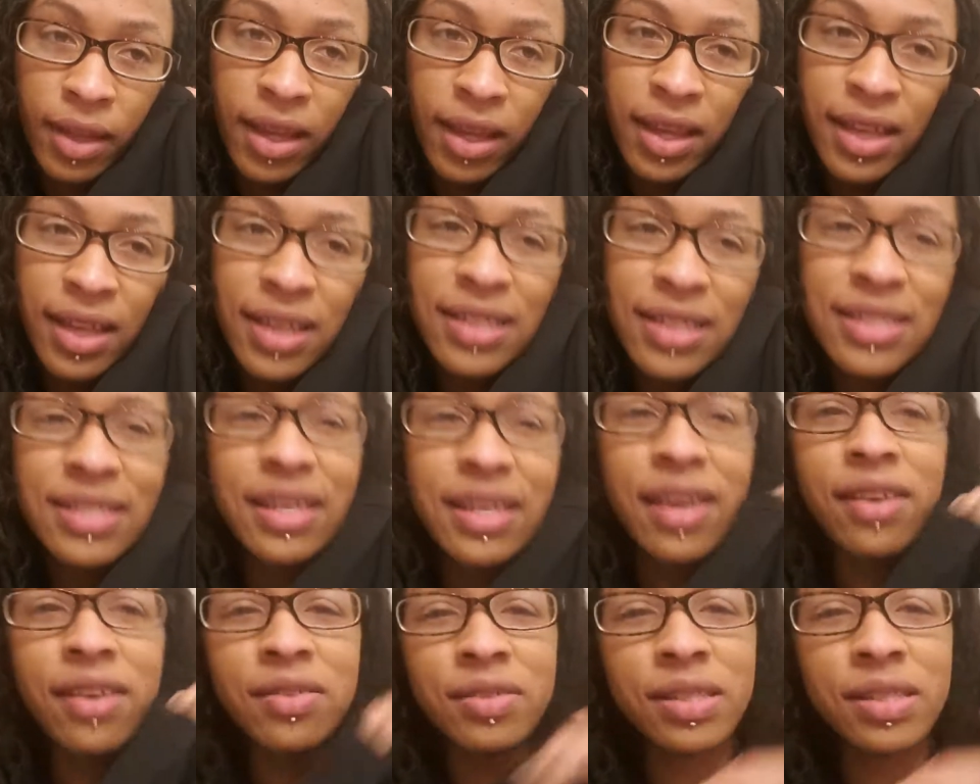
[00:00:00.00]
It
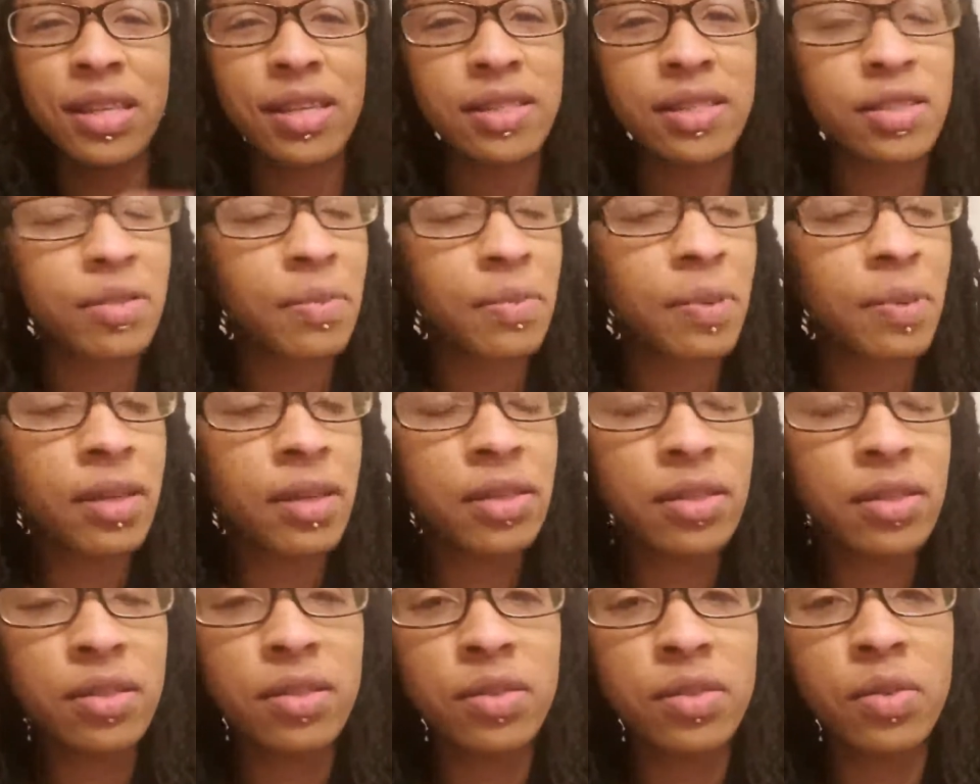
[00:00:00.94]
sounds like
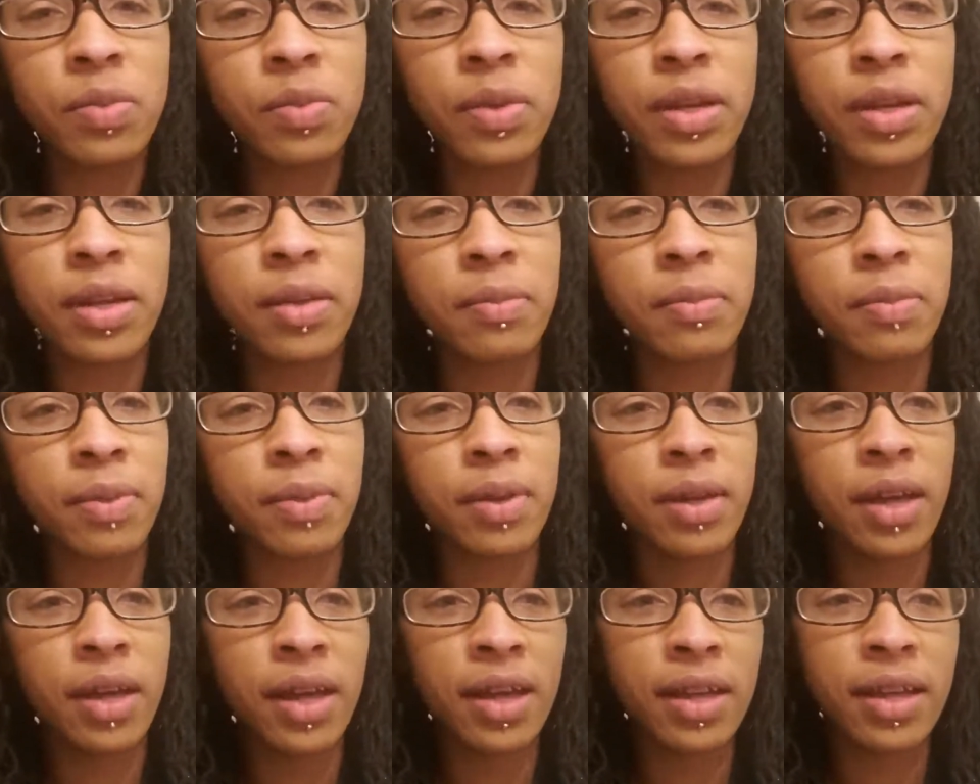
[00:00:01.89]
Sebastian's awake,
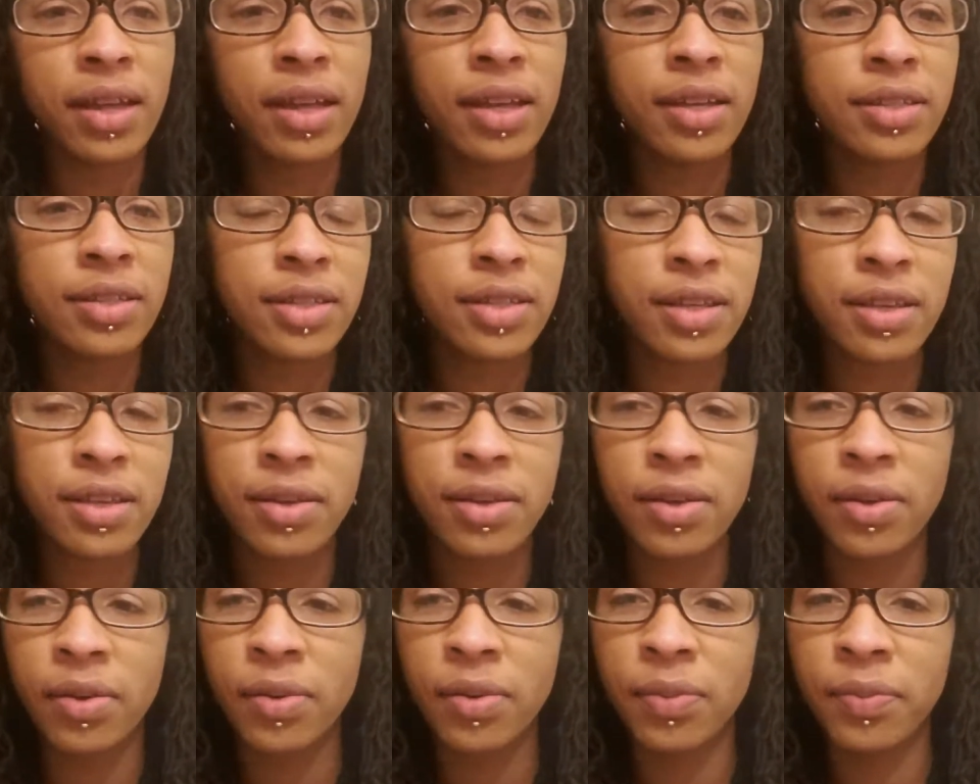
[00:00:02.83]
but I can't
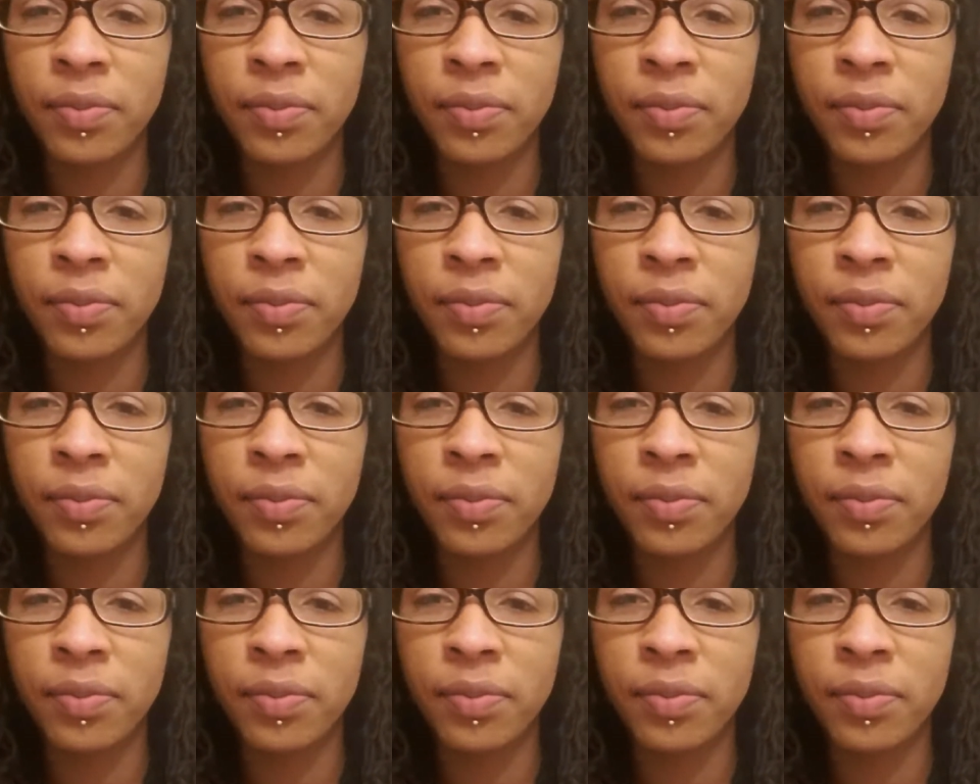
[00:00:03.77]
tell.